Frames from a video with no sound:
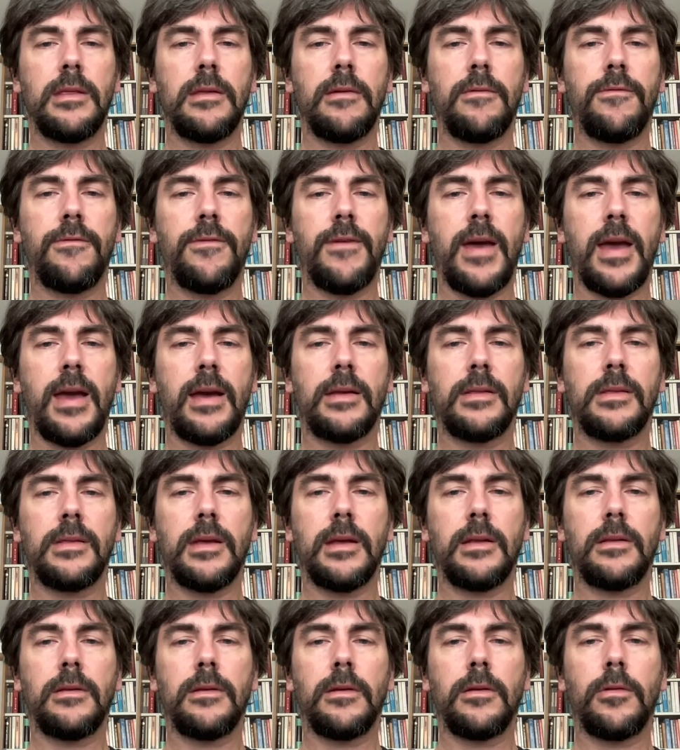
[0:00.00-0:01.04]
the fact
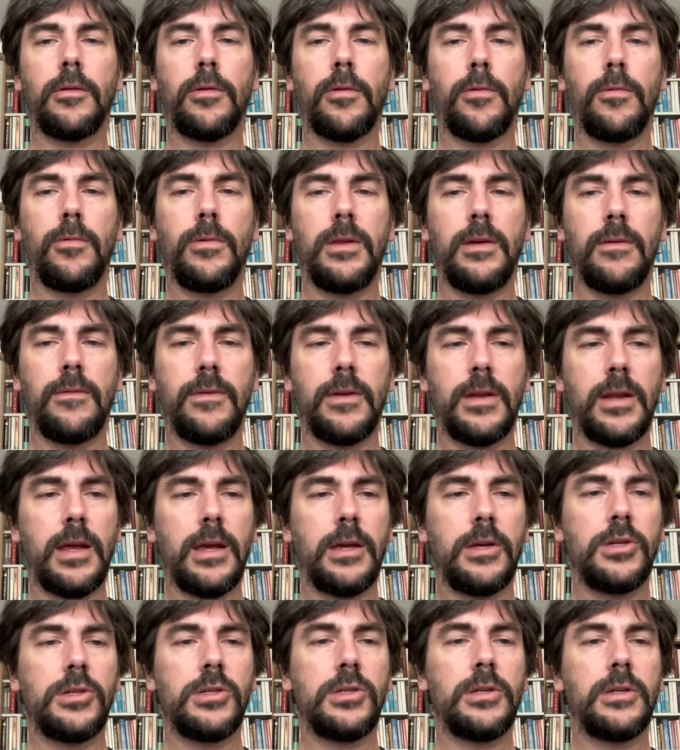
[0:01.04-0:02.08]
that through
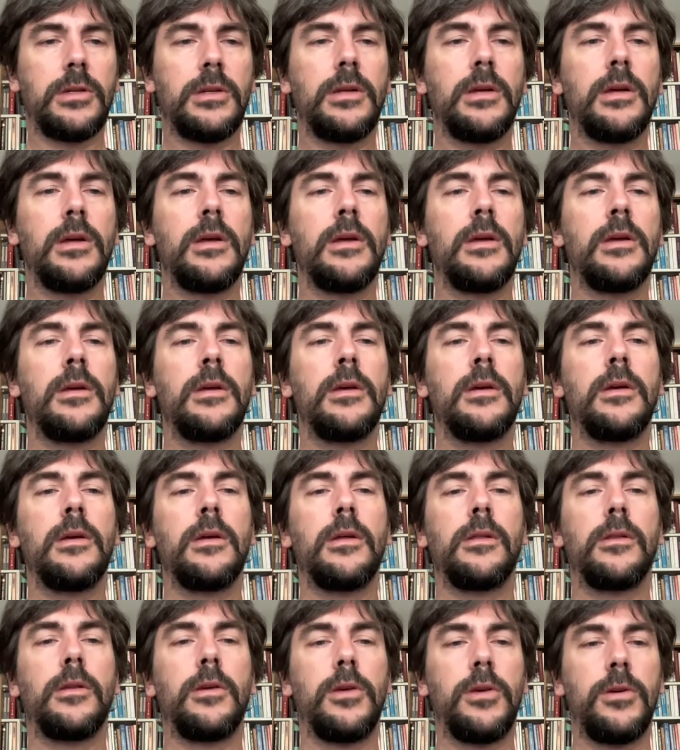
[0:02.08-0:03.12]
divination,
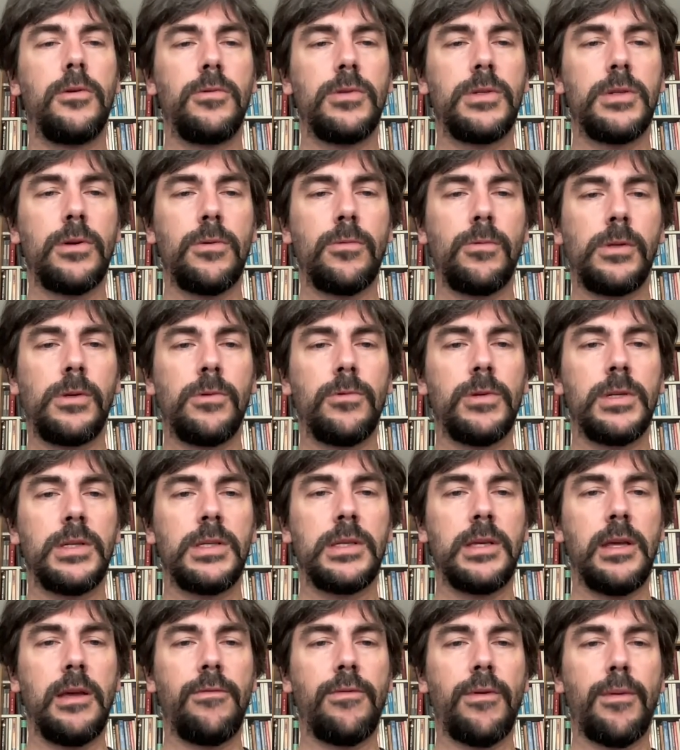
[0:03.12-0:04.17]
the user will
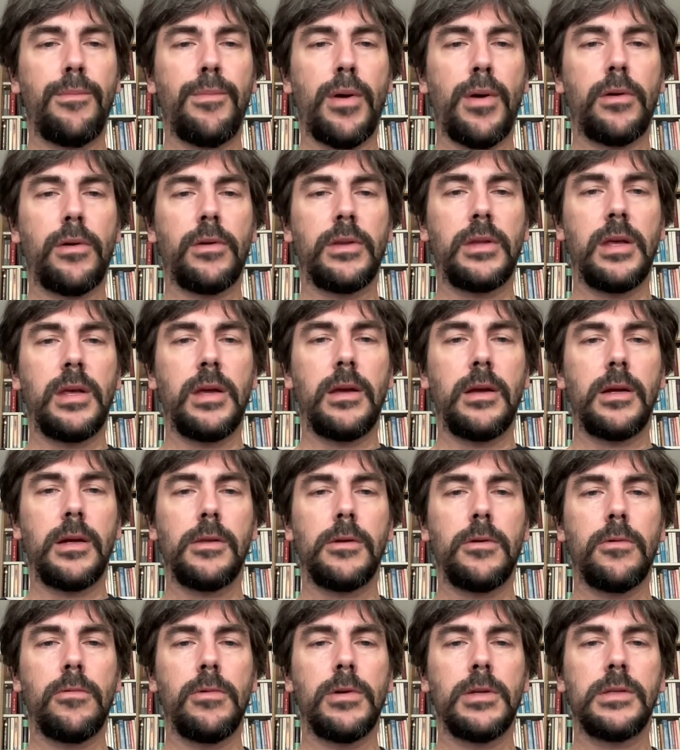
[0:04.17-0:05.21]
receive a
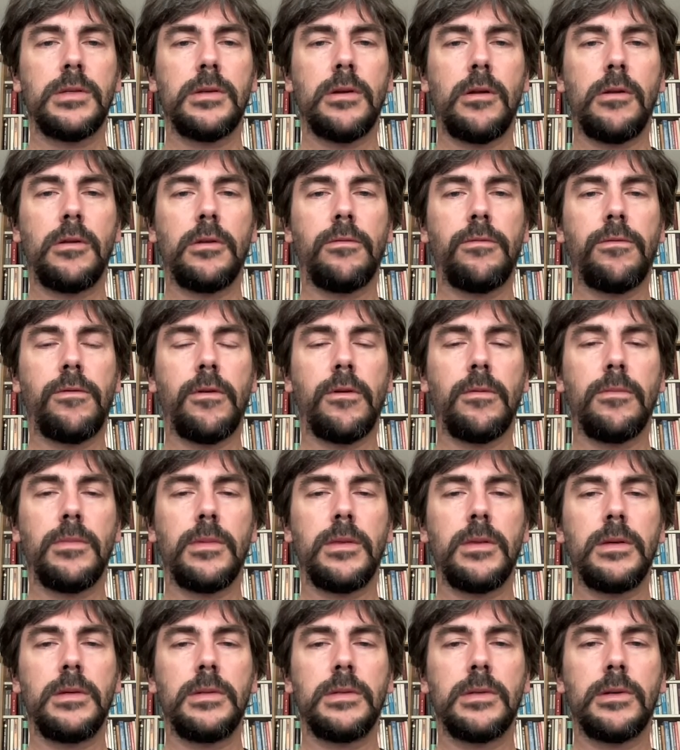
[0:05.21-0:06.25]
particular result
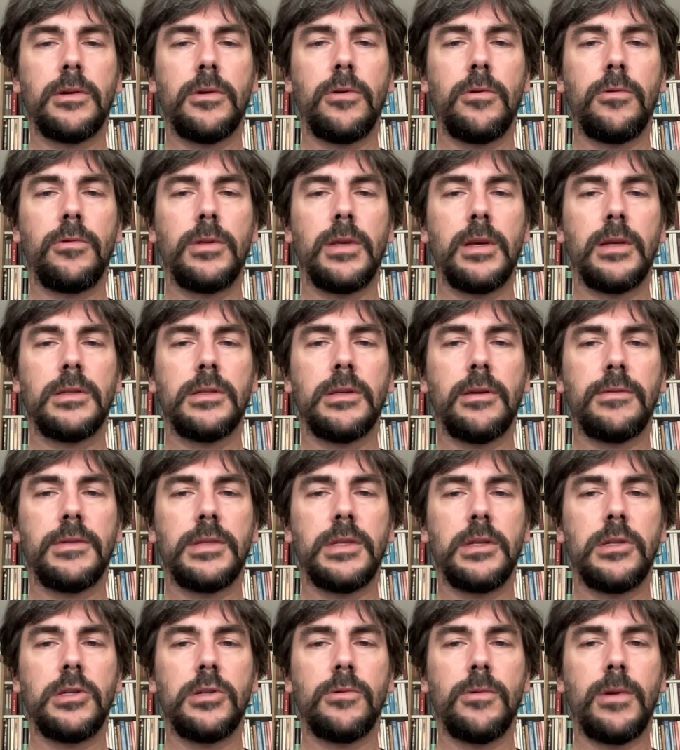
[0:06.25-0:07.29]
from this codex of
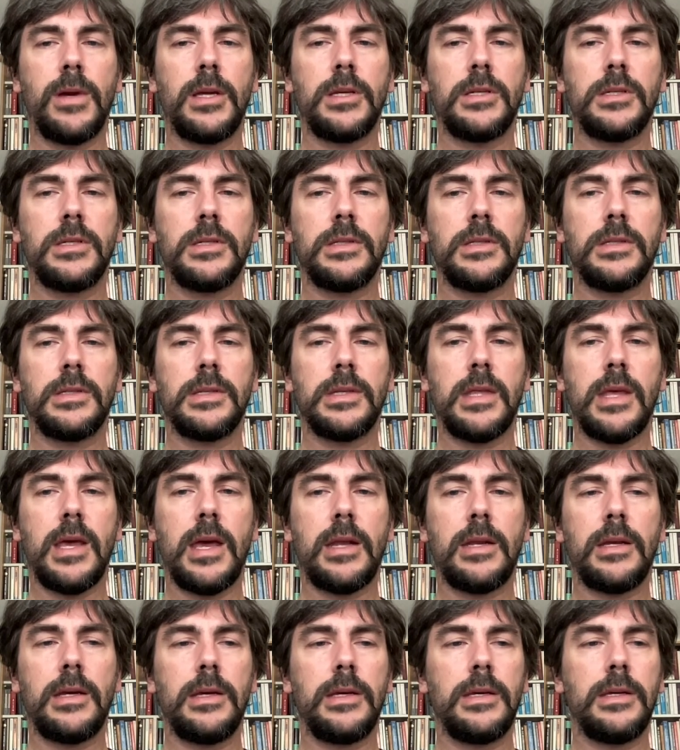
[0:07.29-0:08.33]
situations
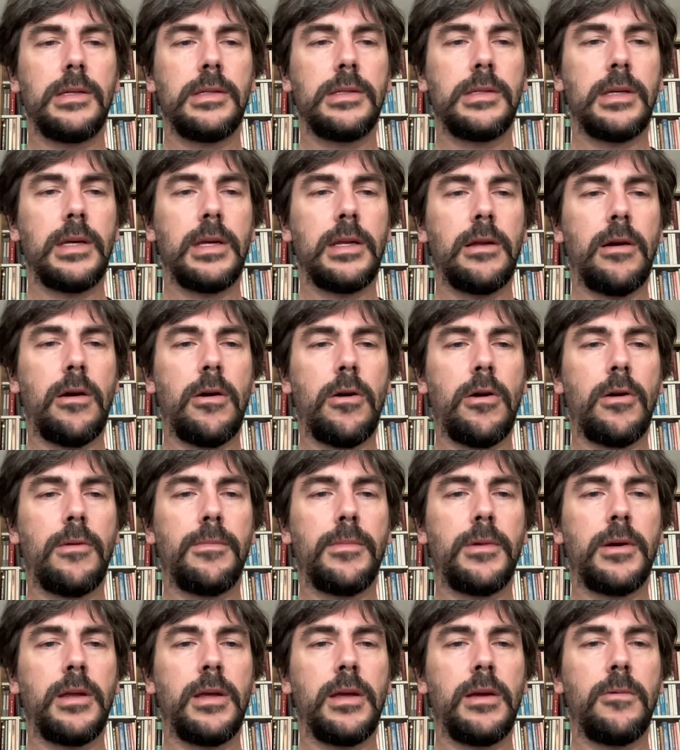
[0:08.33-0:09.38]
that is in
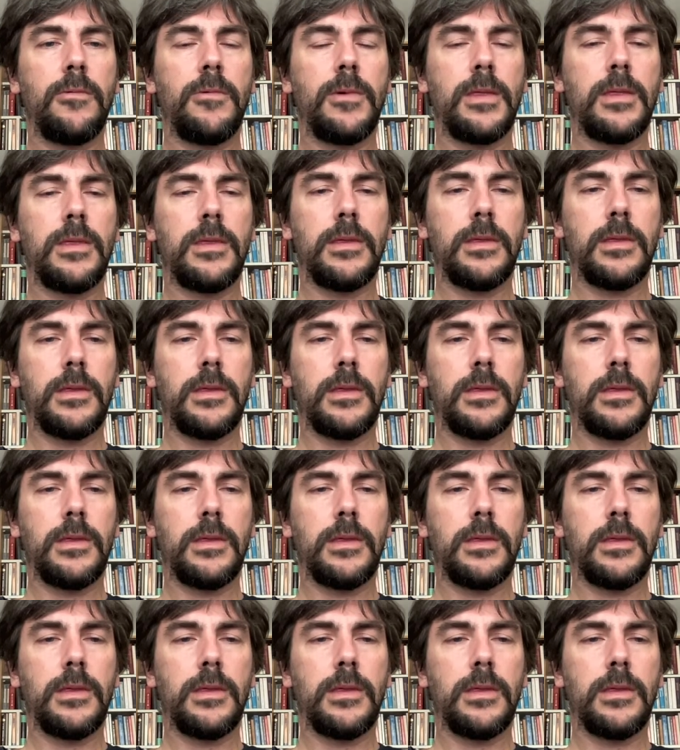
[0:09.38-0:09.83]
harmony with